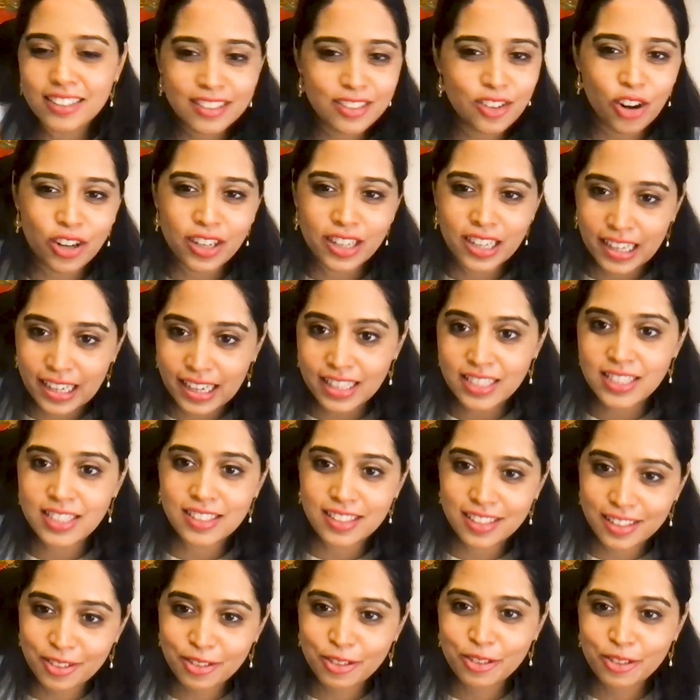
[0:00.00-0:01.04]
not
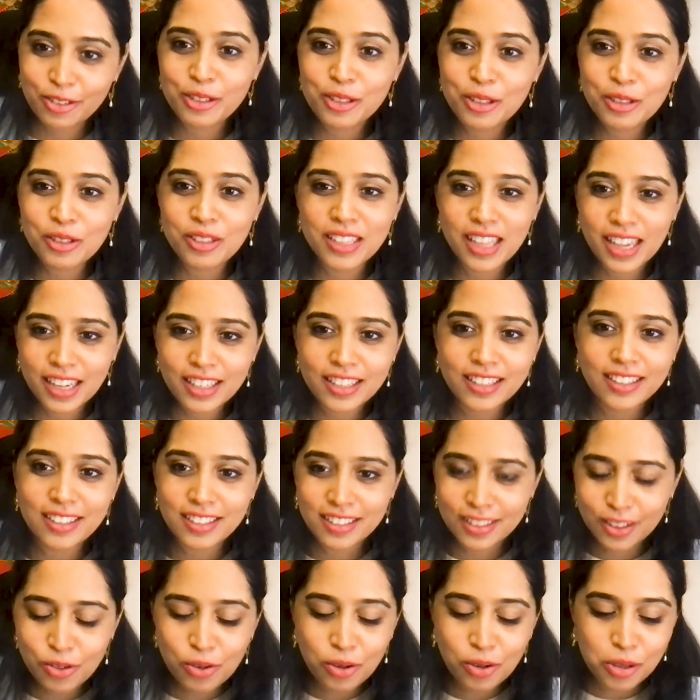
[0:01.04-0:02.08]
interested, so then
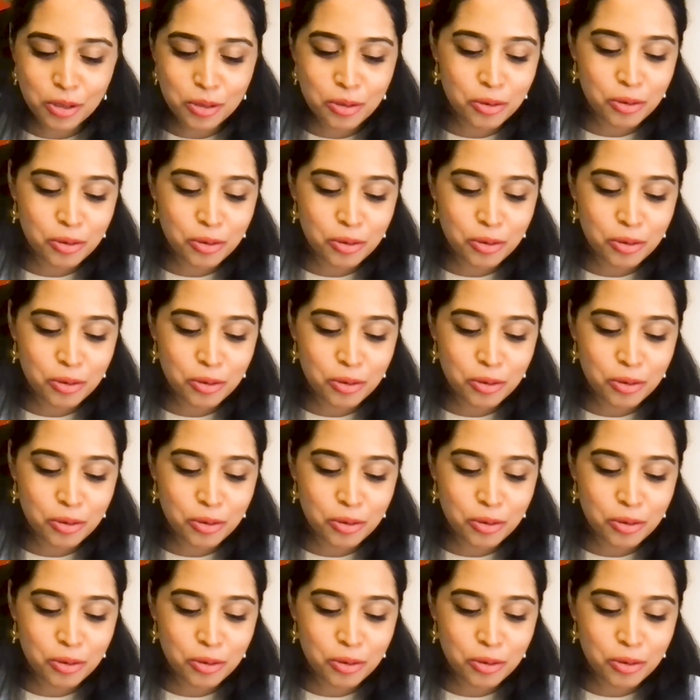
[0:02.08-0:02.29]
you also